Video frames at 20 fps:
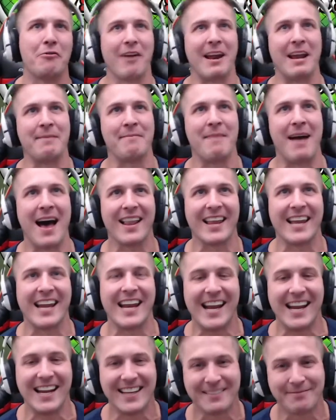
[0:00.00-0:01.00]

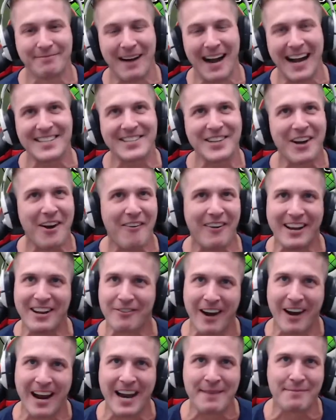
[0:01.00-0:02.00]
Raymelli. Mine's already
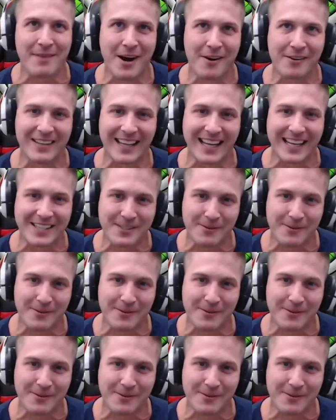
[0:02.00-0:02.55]
rainbowed like